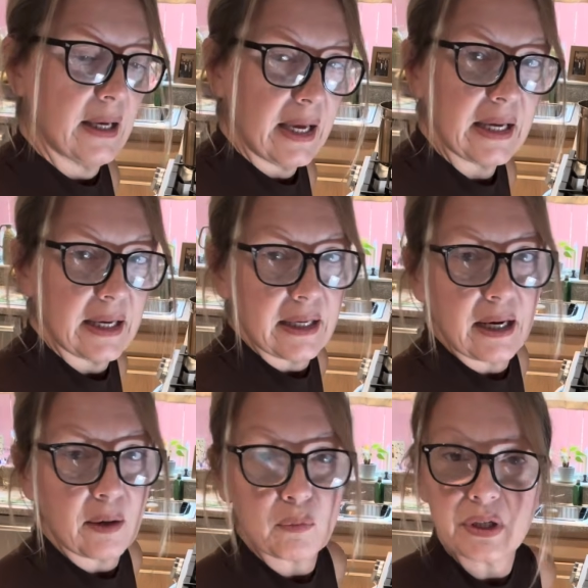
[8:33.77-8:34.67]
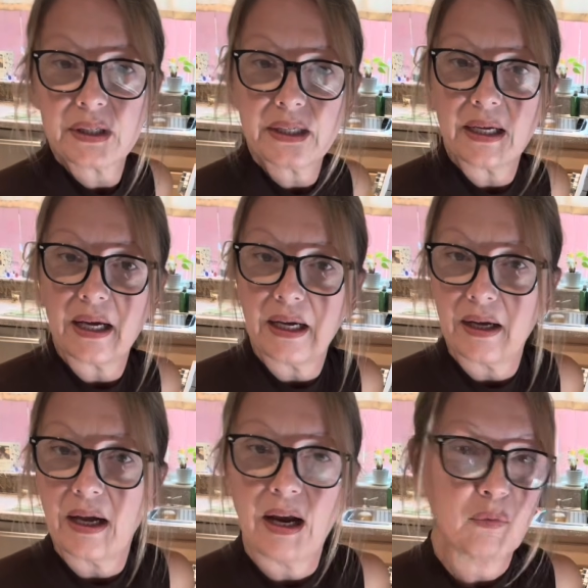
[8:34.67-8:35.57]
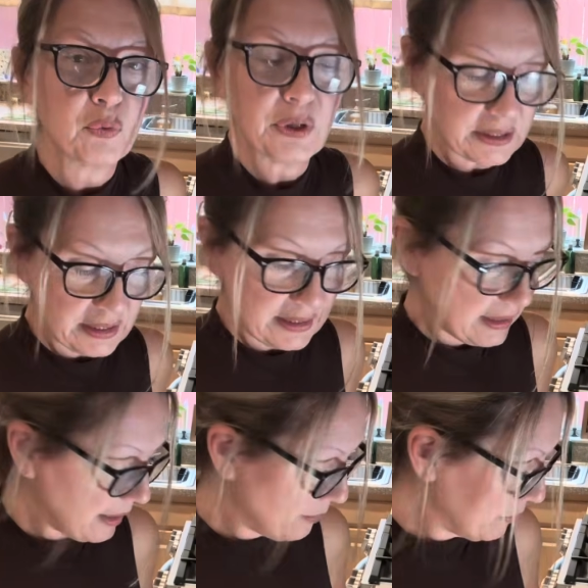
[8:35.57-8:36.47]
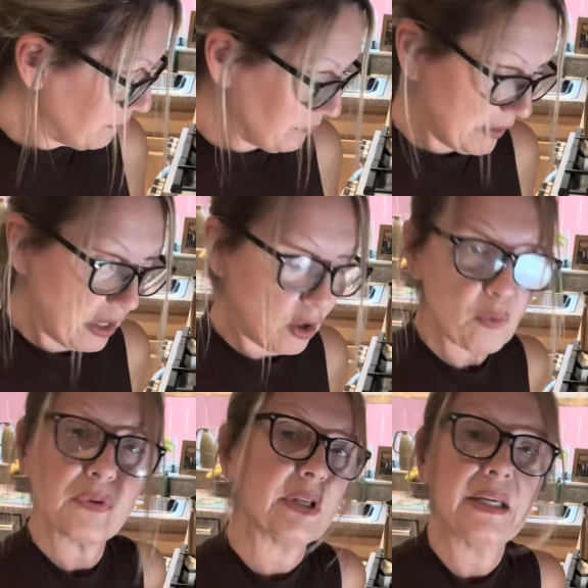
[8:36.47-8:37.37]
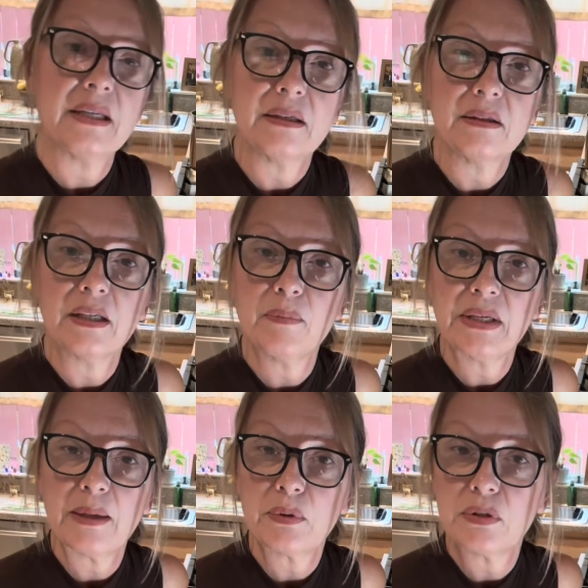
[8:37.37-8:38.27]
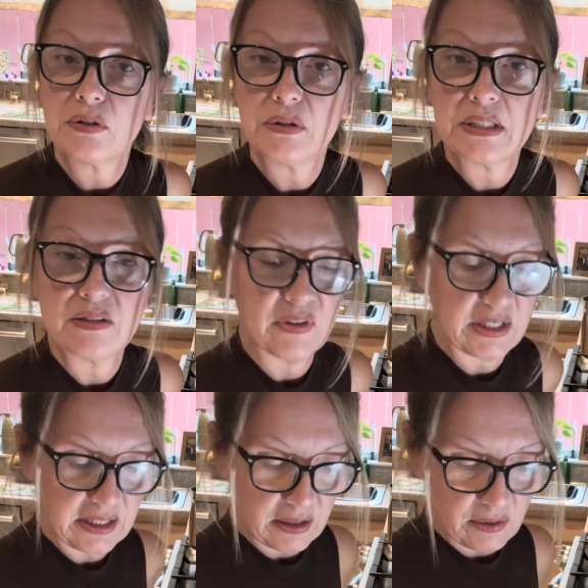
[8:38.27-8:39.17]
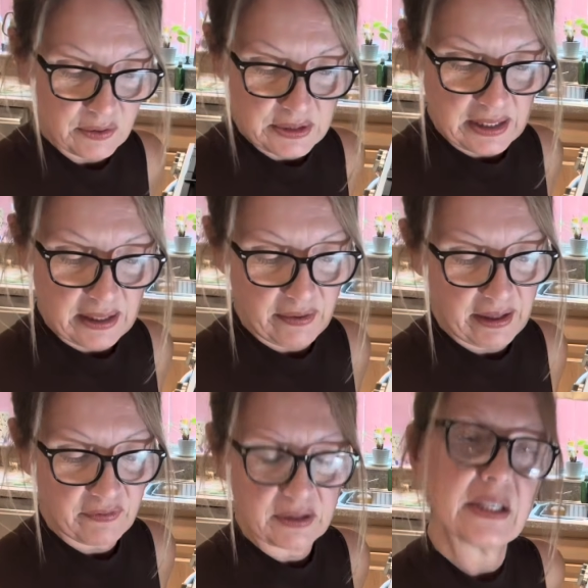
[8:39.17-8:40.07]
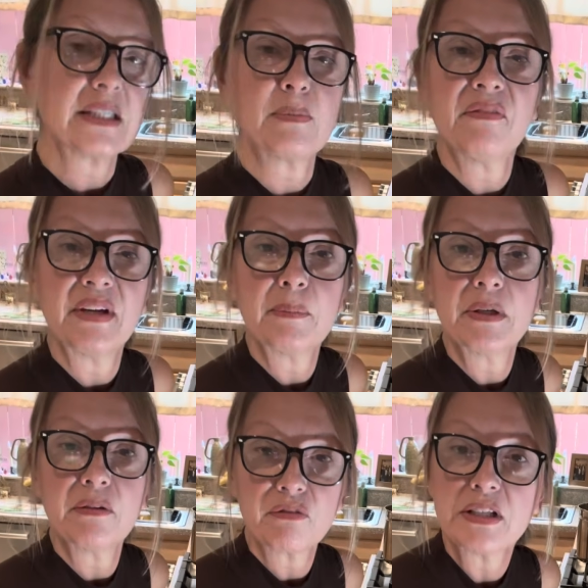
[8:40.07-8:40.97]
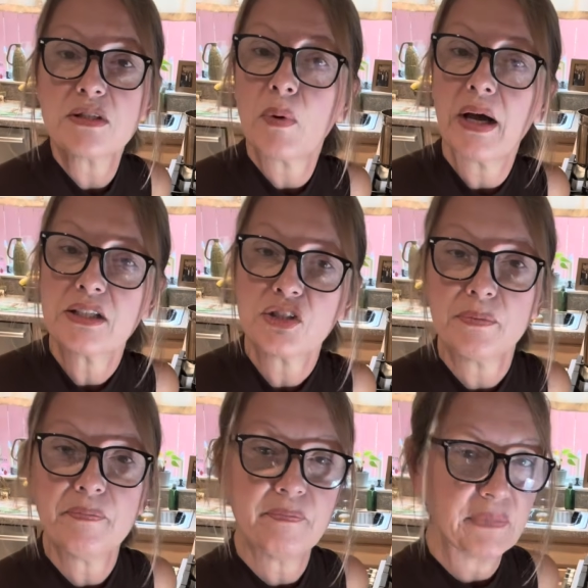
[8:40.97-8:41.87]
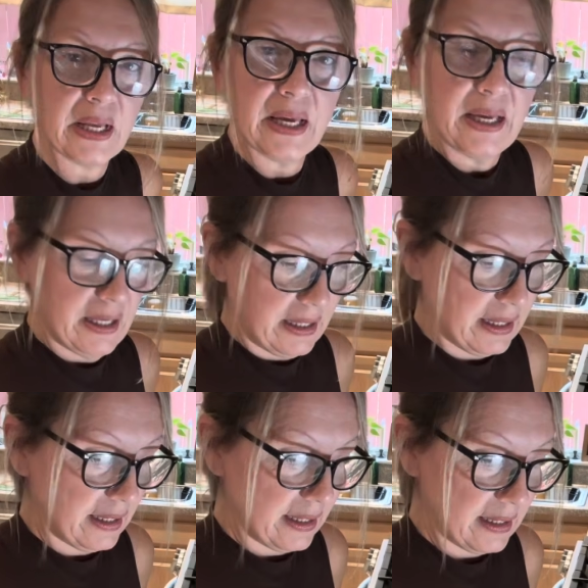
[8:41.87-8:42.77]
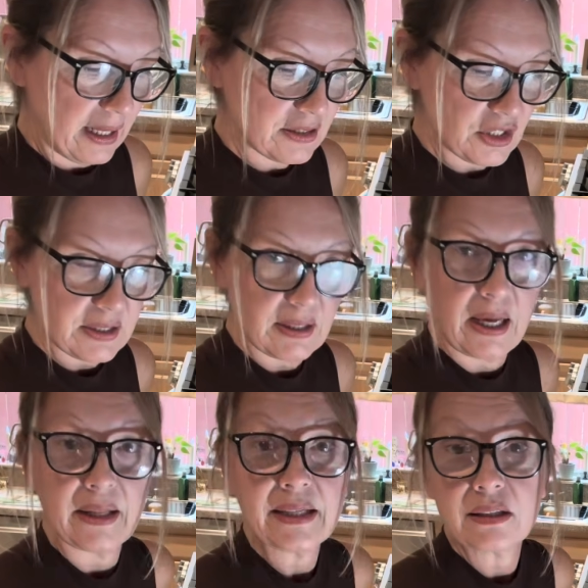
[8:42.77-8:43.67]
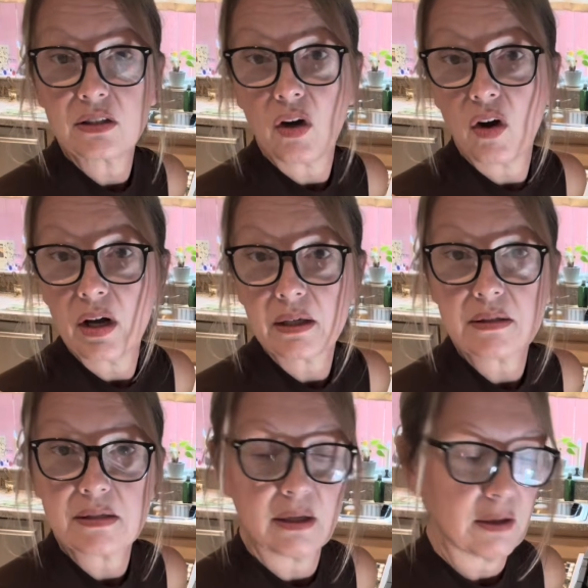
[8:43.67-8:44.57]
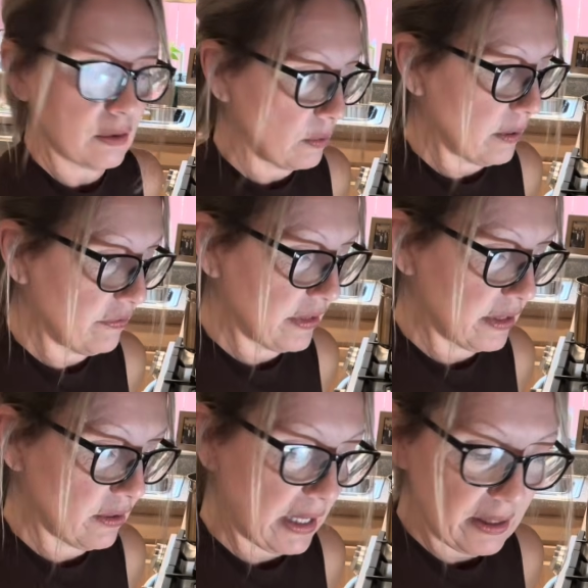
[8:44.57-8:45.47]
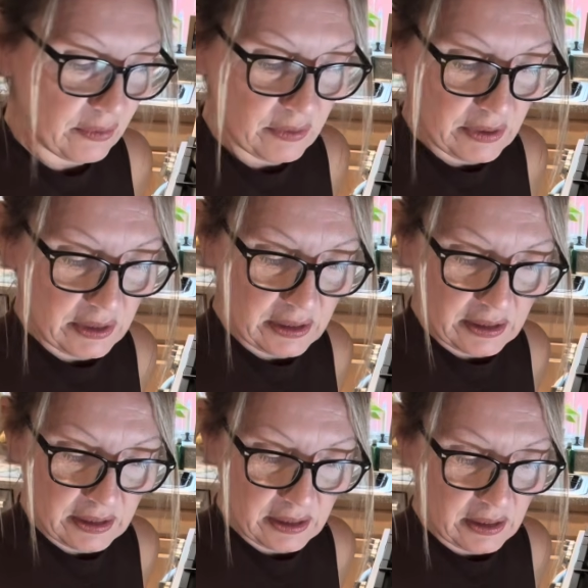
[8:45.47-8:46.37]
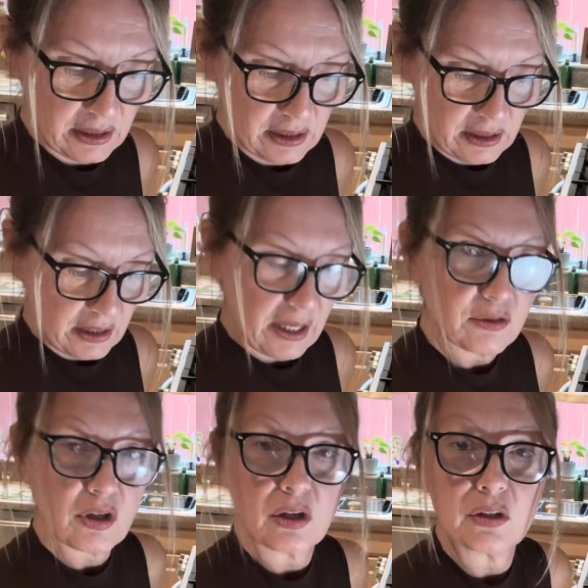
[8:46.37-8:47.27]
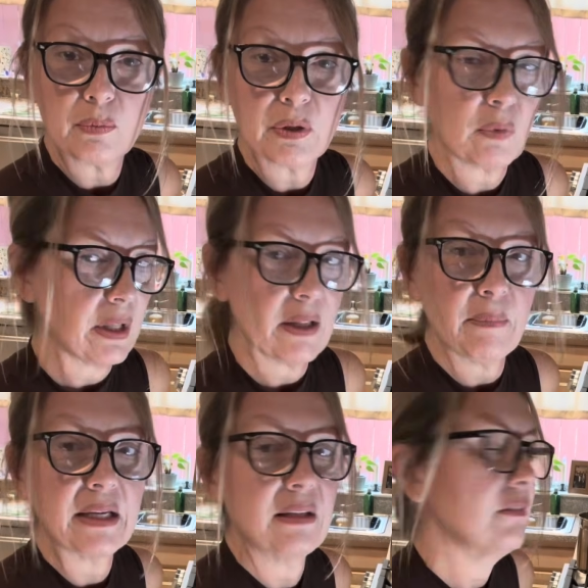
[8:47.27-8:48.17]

And I really am hopefully going to be able to do these videos, and I'll have at least my family and friends watch them. And I like to talk, so I figure I'll talk a little bit while I'm making the